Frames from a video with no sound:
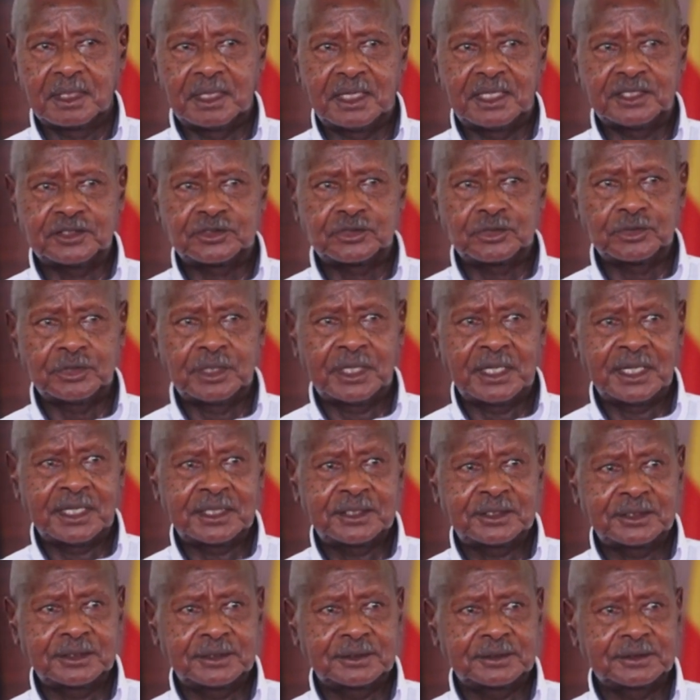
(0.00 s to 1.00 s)
as you
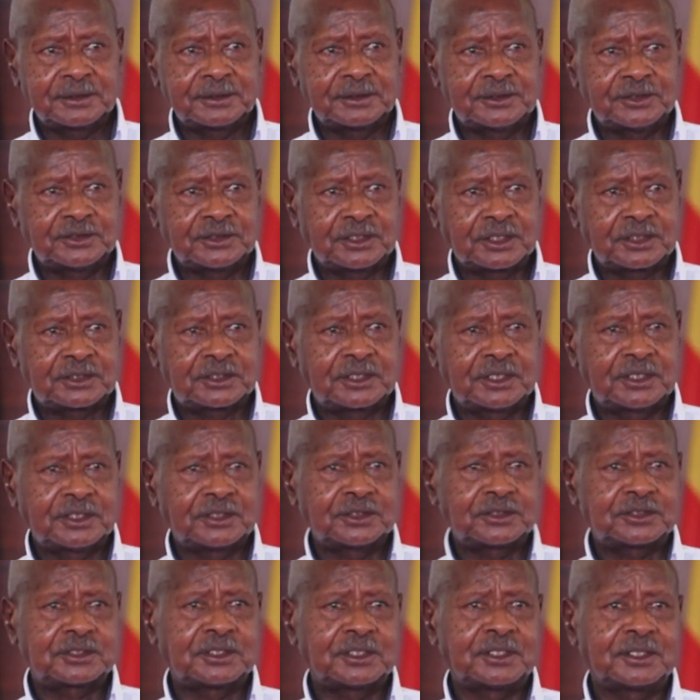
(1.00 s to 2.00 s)
heard His
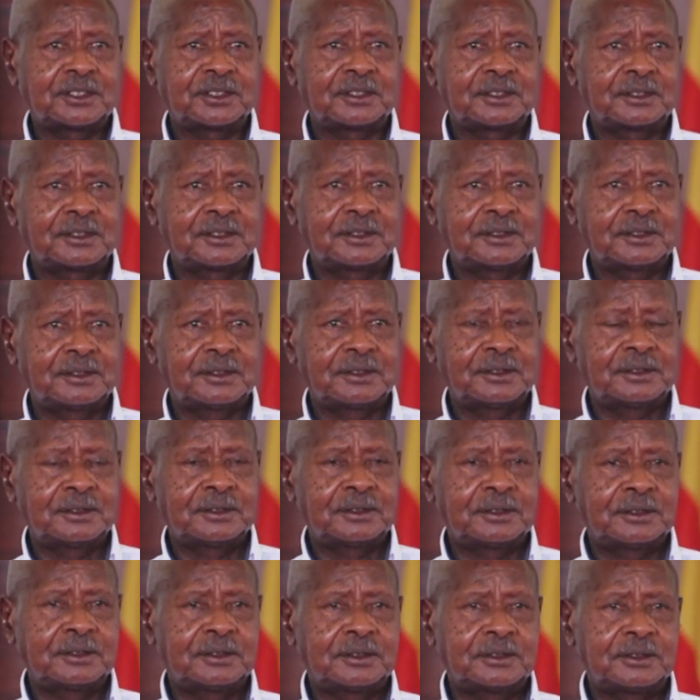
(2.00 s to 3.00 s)
Excellency
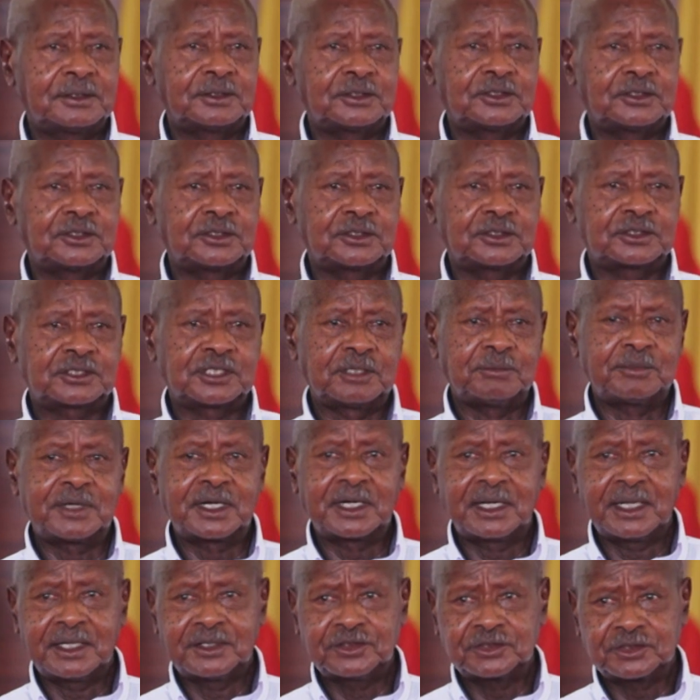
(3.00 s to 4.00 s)

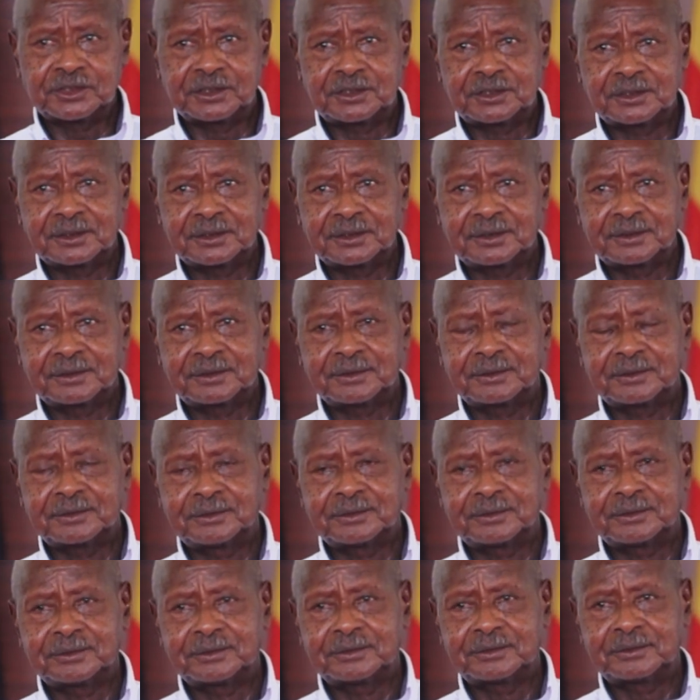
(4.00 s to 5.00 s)
summarized
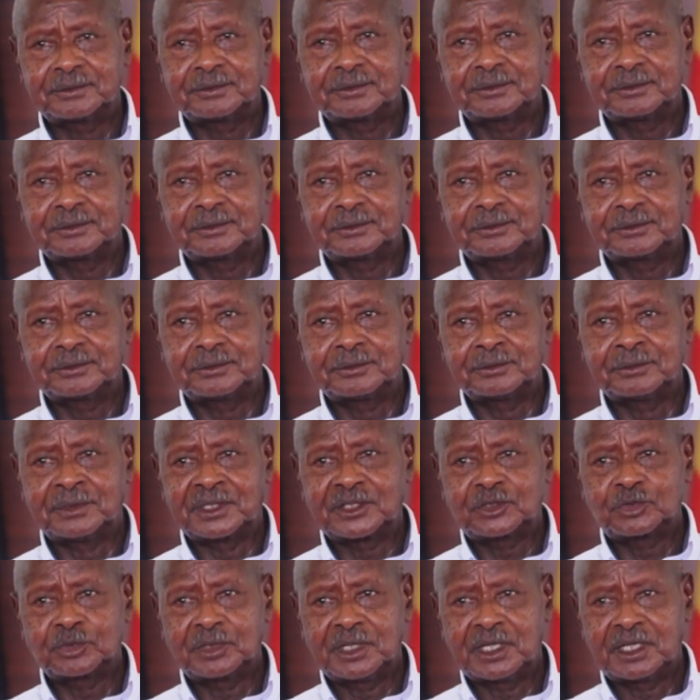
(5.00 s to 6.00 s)

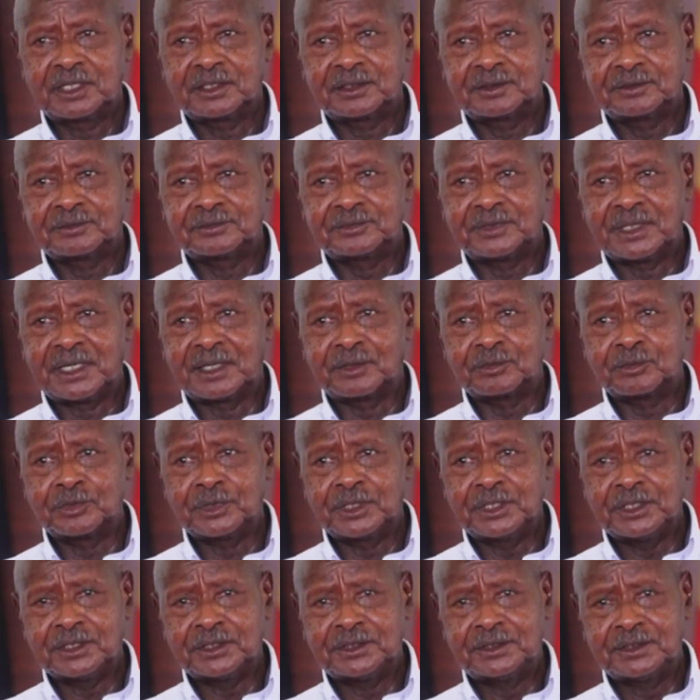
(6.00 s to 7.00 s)
what we have
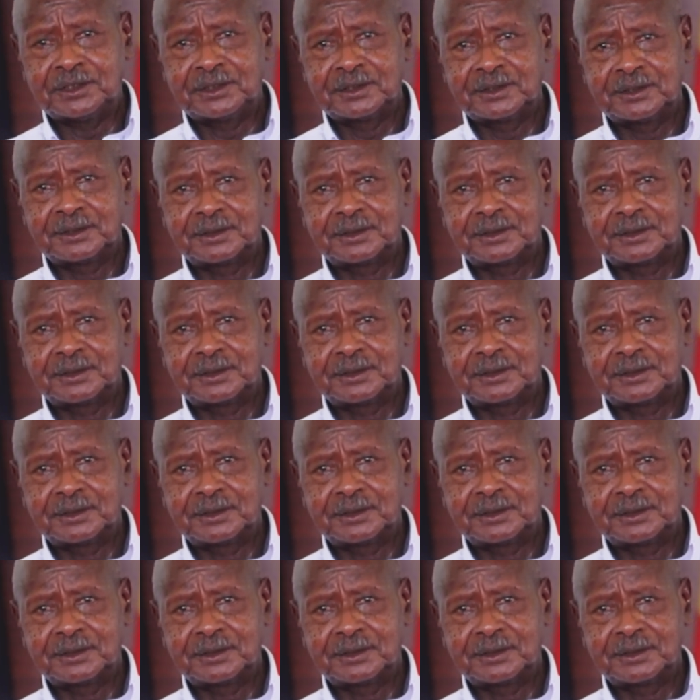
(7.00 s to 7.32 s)
agreed,